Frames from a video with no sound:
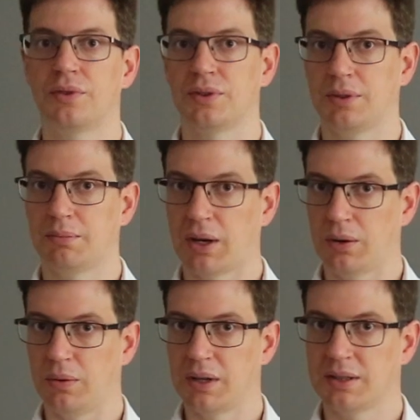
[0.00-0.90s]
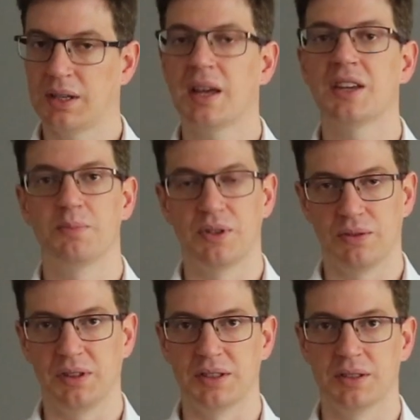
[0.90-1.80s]
for macOS has been
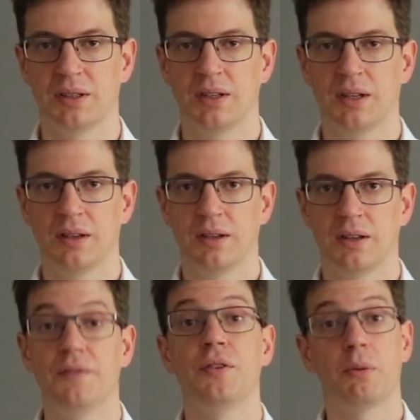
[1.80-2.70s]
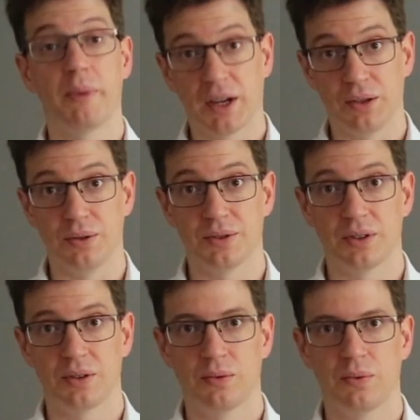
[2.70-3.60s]
released. If you're a Mac
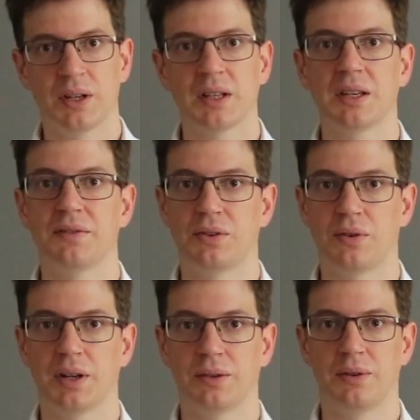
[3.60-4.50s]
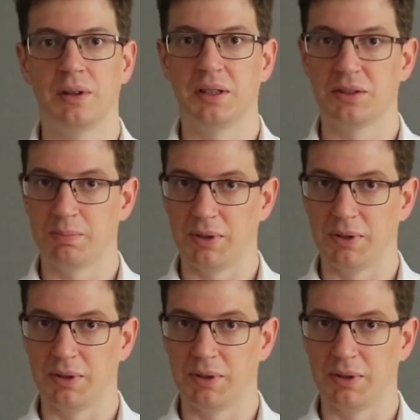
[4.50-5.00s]
user, why not give a try to the latest